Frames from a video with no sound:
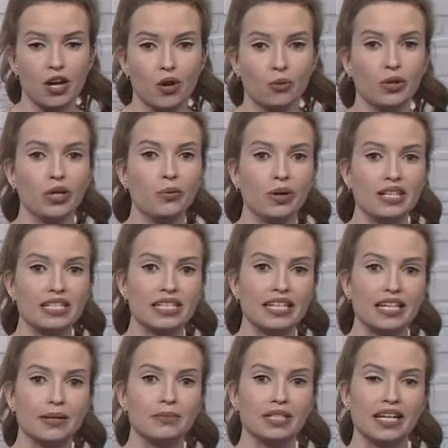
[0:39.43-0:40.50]
We went to
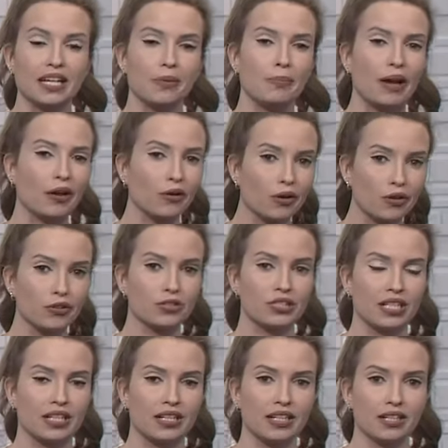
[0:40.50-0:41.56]
him to get a better
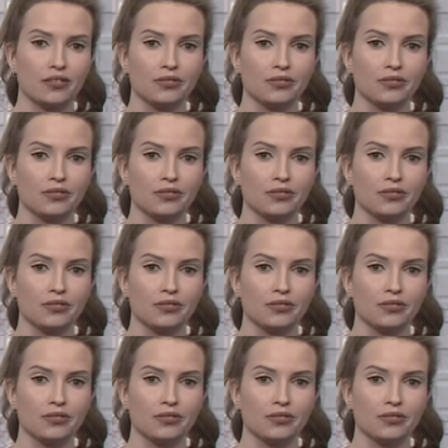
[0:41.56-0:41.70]
understanding